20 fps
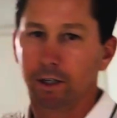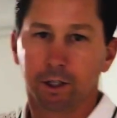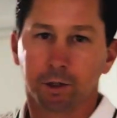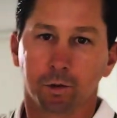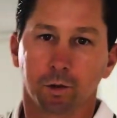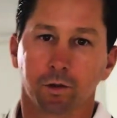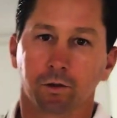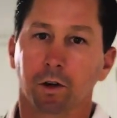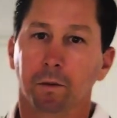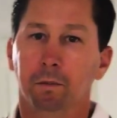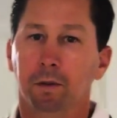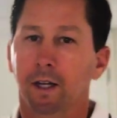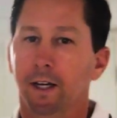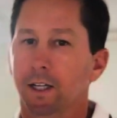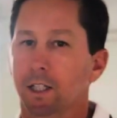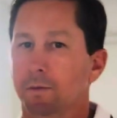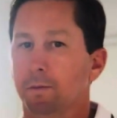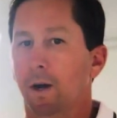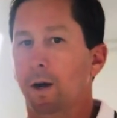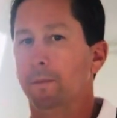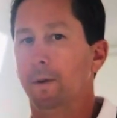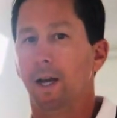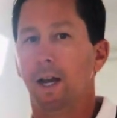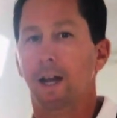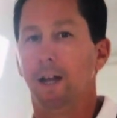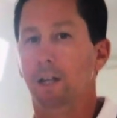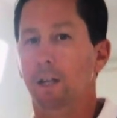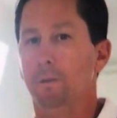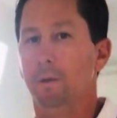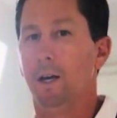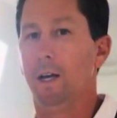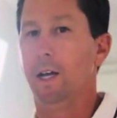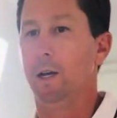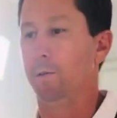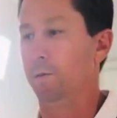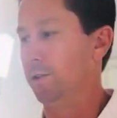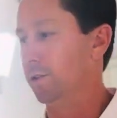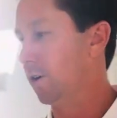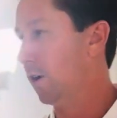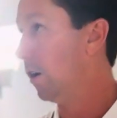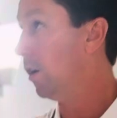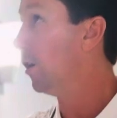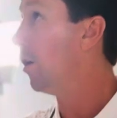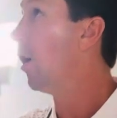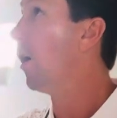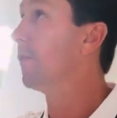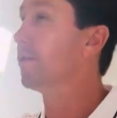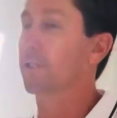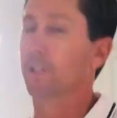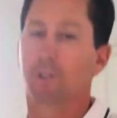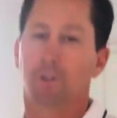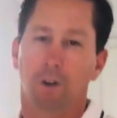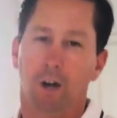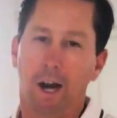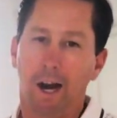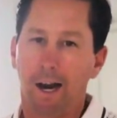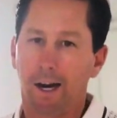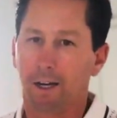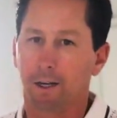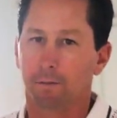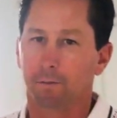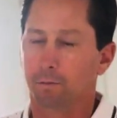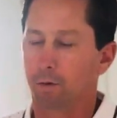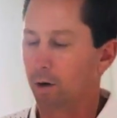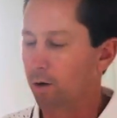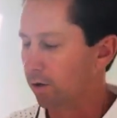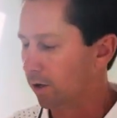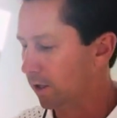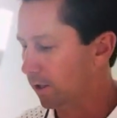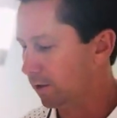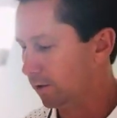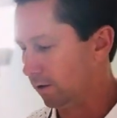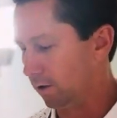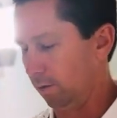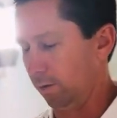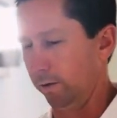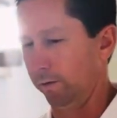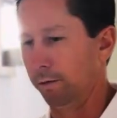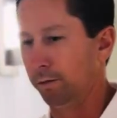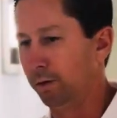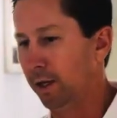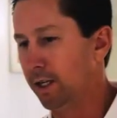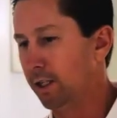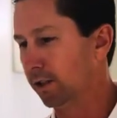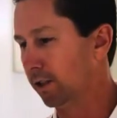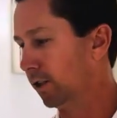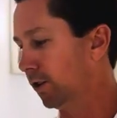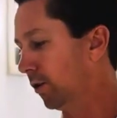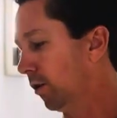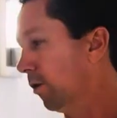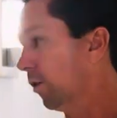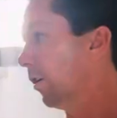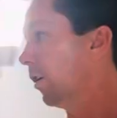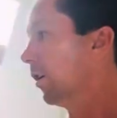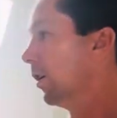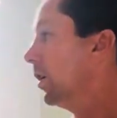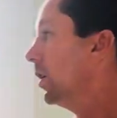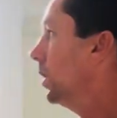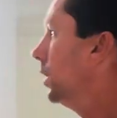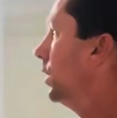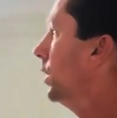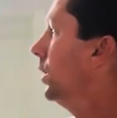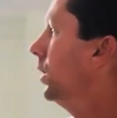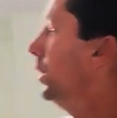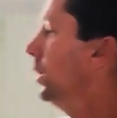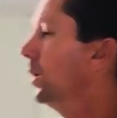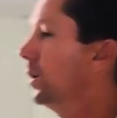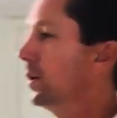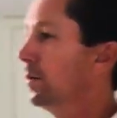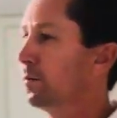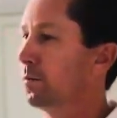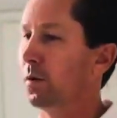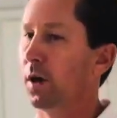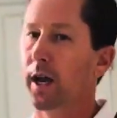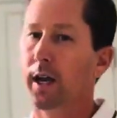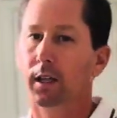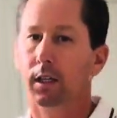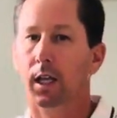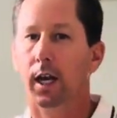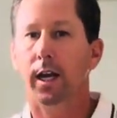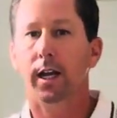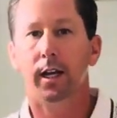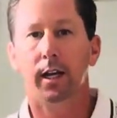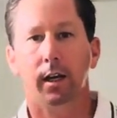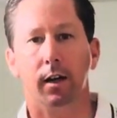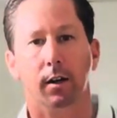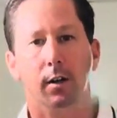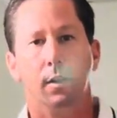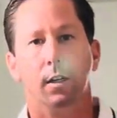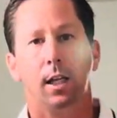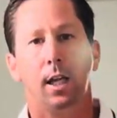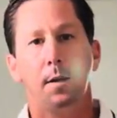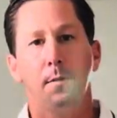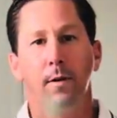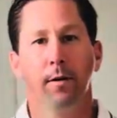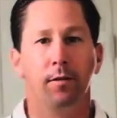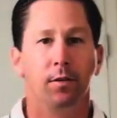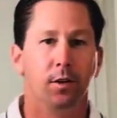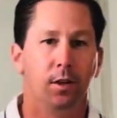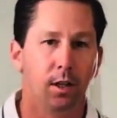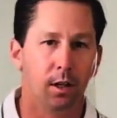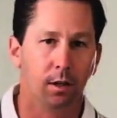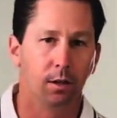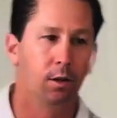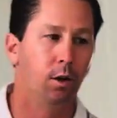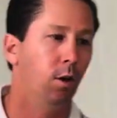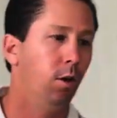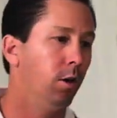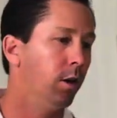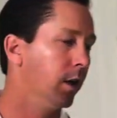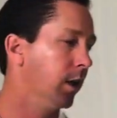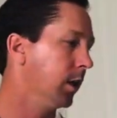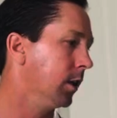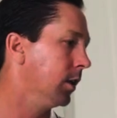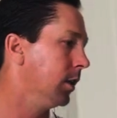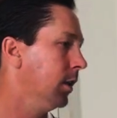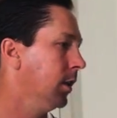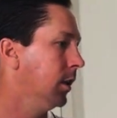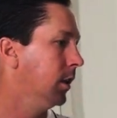This was replaced by my handyman. It was all off the track and broken, so we replaced the door. Bright light here to keep everything going.